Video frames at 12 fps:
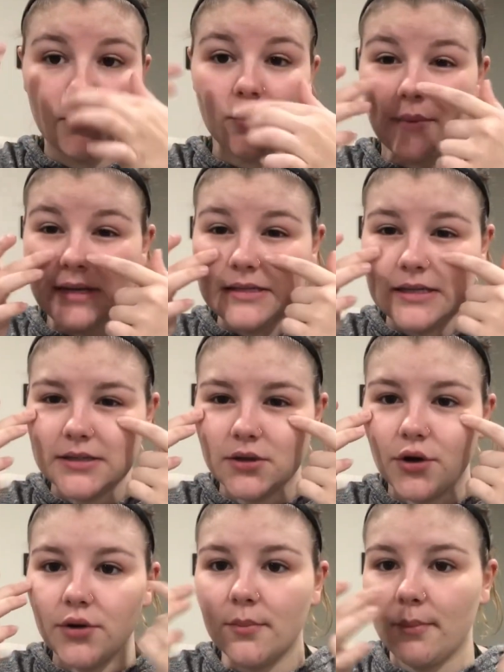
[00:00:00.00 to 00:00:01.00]
through my
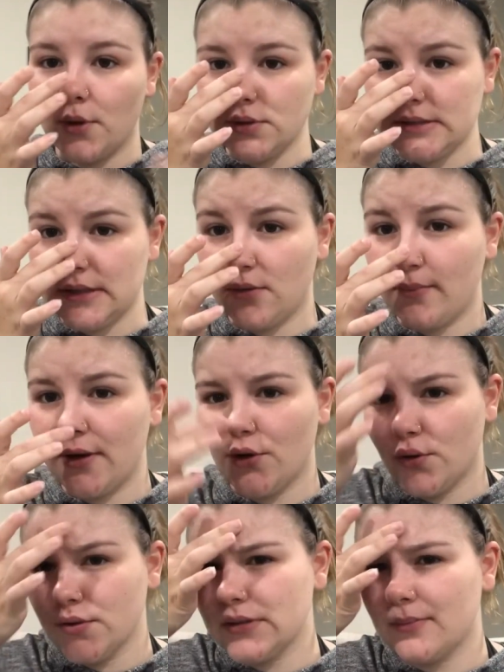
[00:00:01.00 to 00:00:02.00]
T-zone, mostly on my
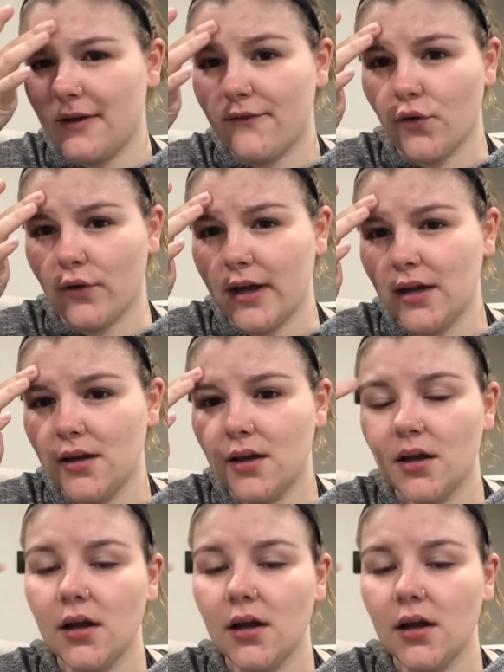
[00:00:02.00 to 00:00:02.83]
nose and my forehead.